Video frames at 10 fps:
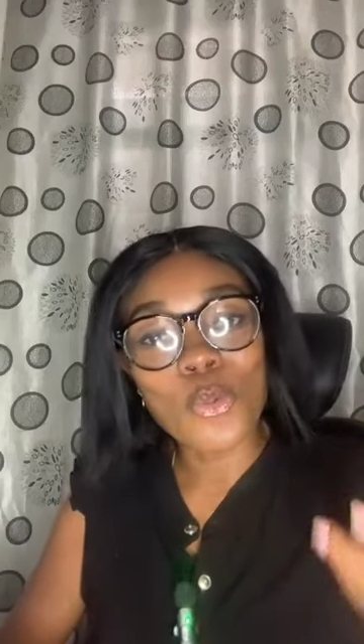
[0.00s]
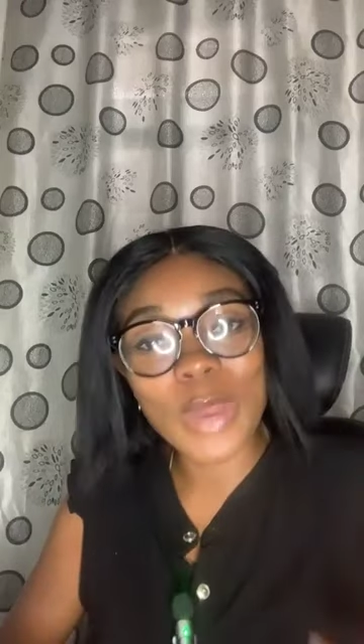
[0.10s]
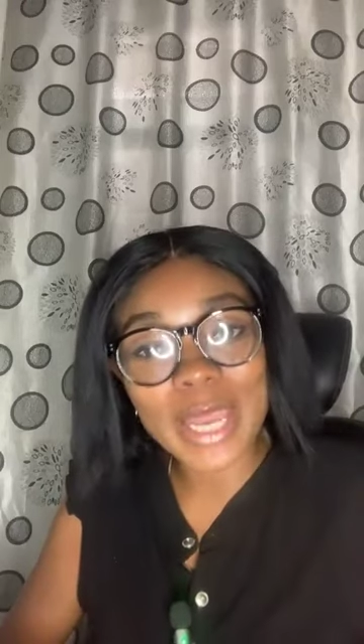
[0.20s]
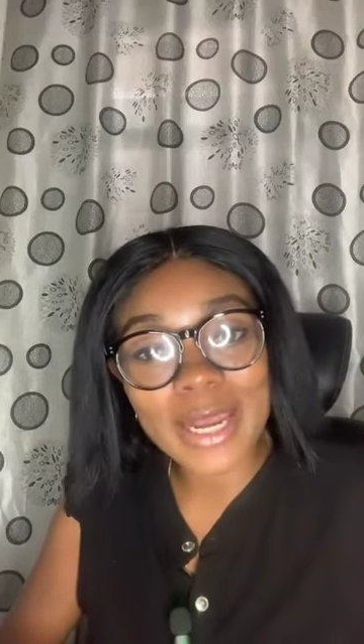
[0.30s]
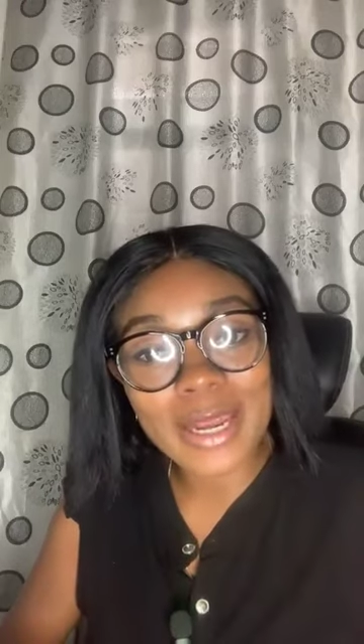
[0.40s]

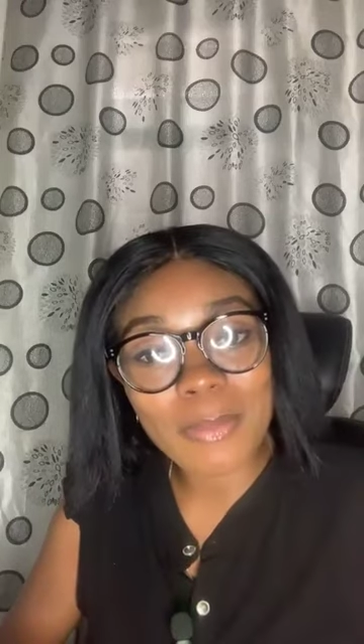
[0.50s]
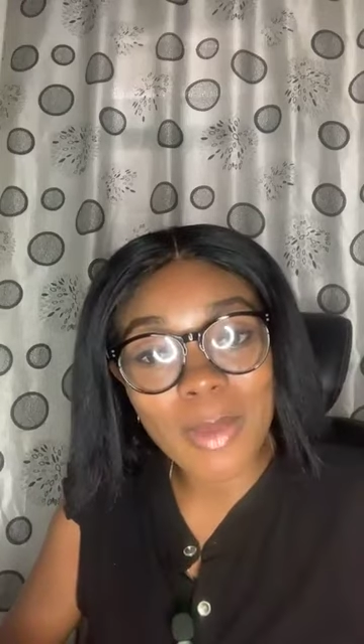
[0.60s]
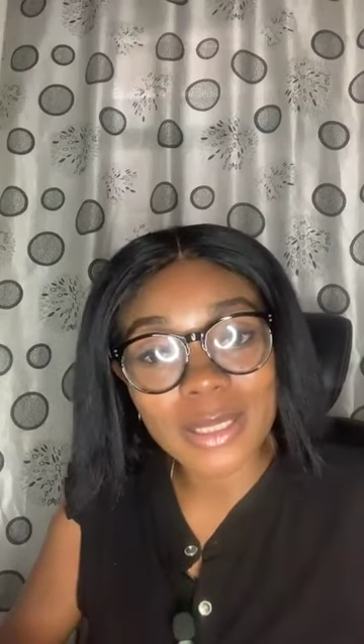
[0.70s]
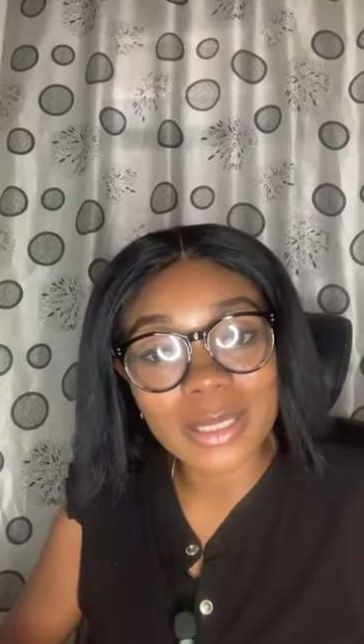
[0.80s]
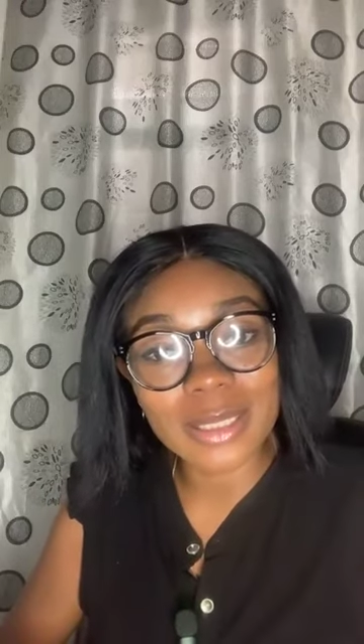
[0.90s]
weaken the
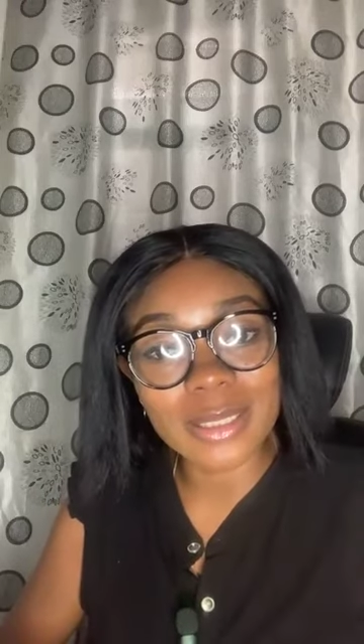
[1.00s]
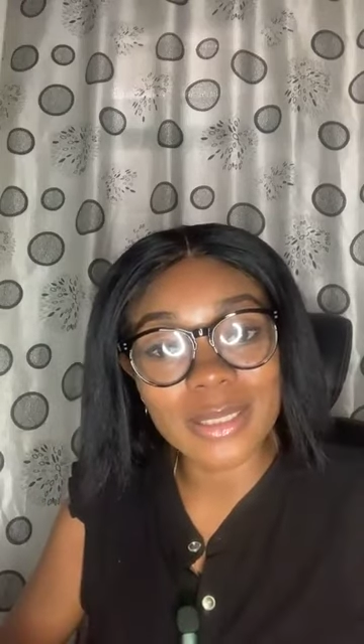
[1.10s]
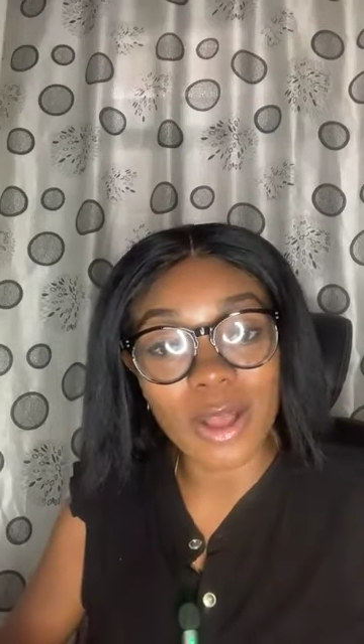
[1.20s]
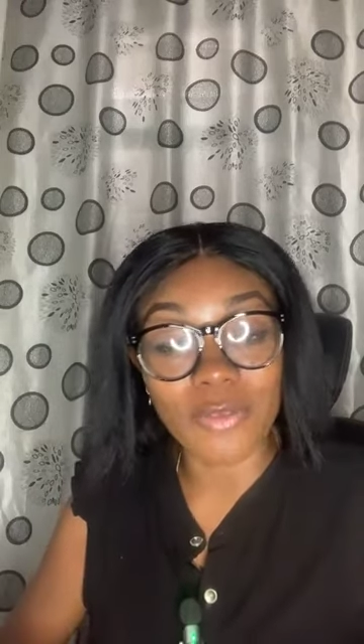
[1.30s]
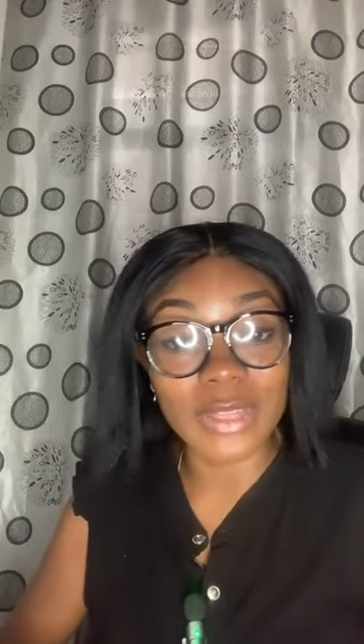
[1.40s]

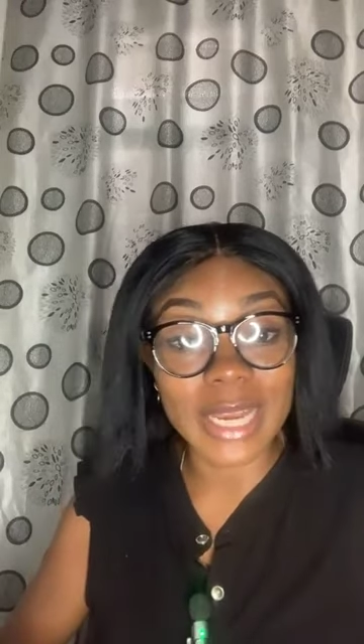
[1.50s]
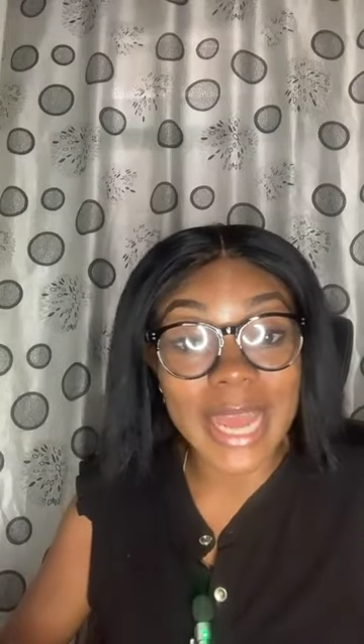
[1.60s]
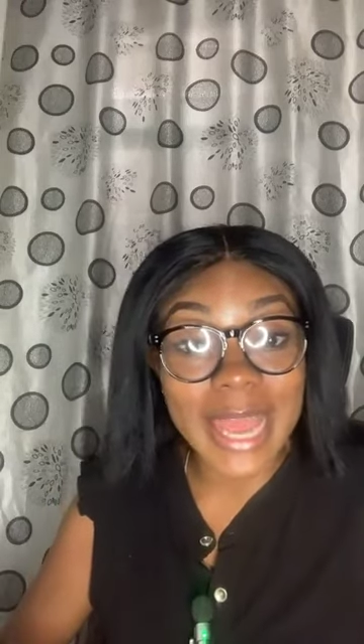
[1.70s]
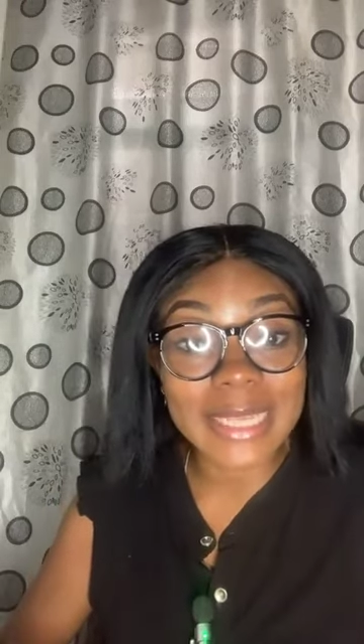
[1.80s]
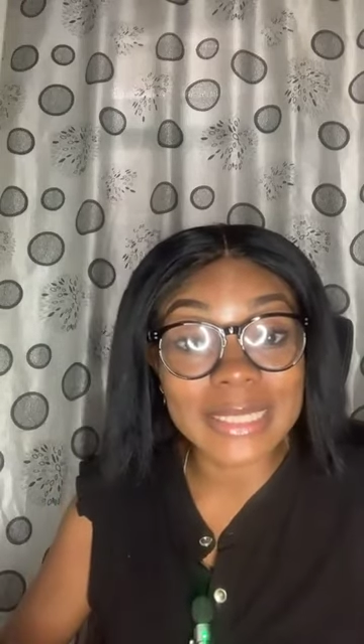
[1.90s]
muscles of the
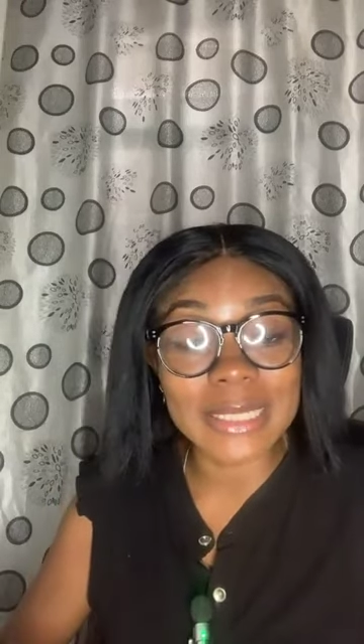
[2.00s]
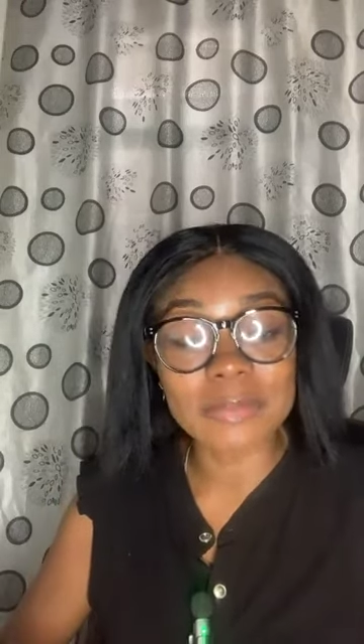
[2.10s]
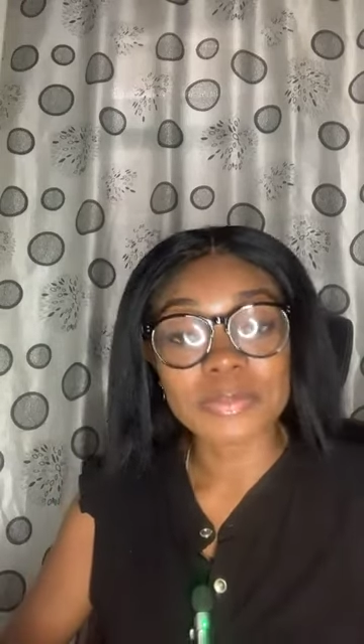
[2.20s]
legs,